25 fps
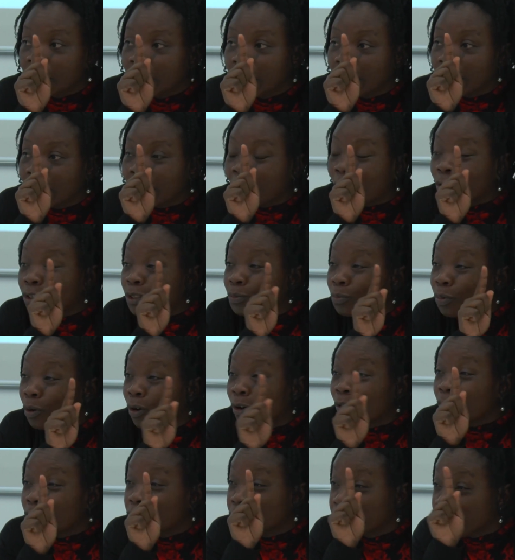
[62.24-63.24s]
And I was
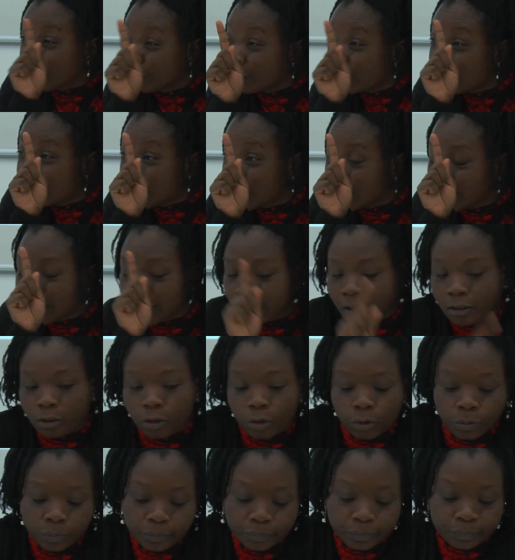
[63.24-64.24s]
born 50 years
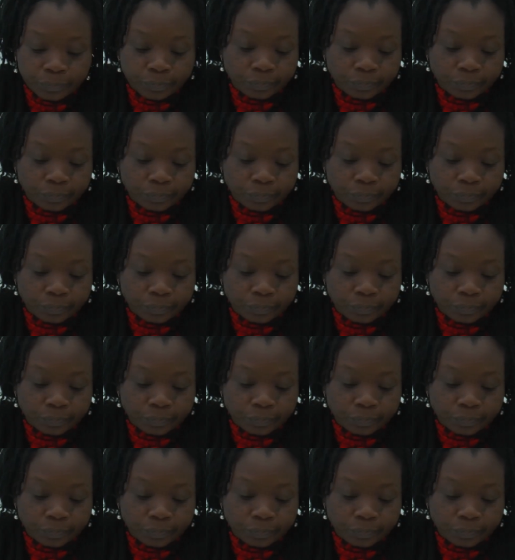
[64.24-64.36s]
ago.